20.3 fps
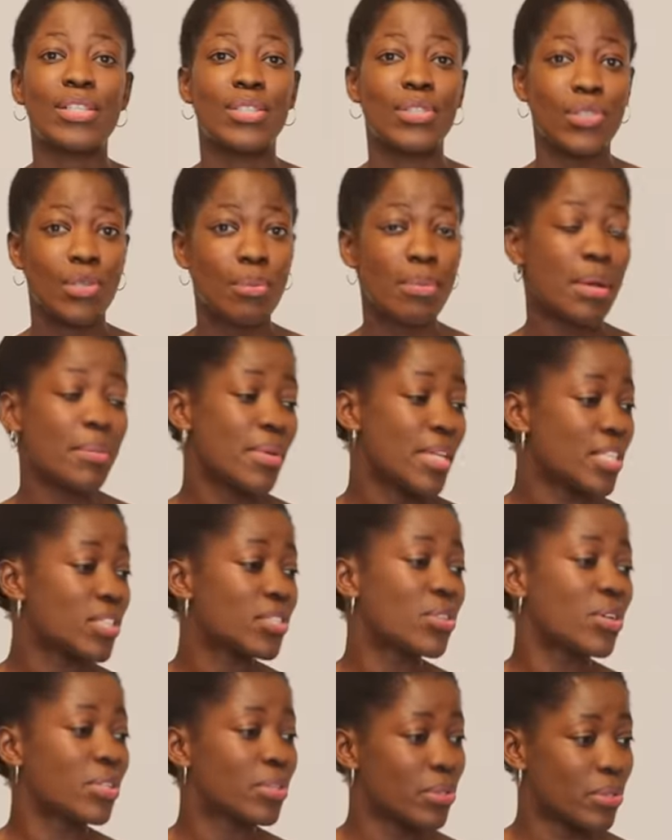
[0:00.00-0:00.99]
So mommy
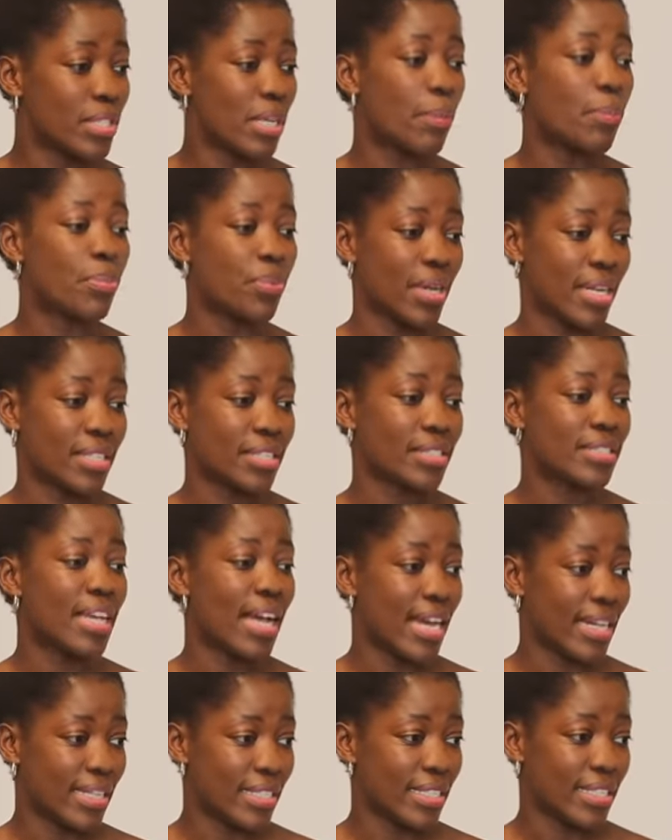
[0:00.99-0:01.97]
is going to surprise
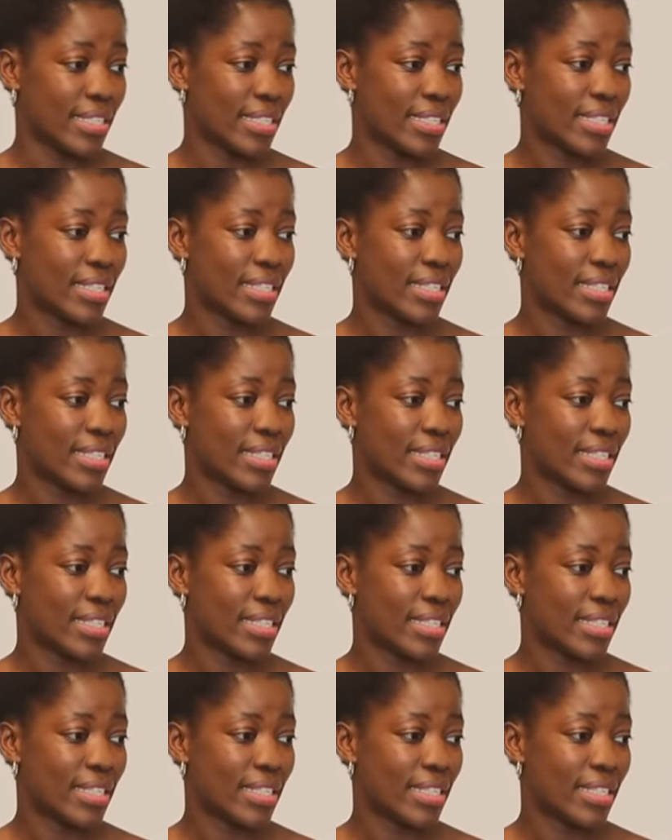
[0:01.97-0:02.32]
daddy.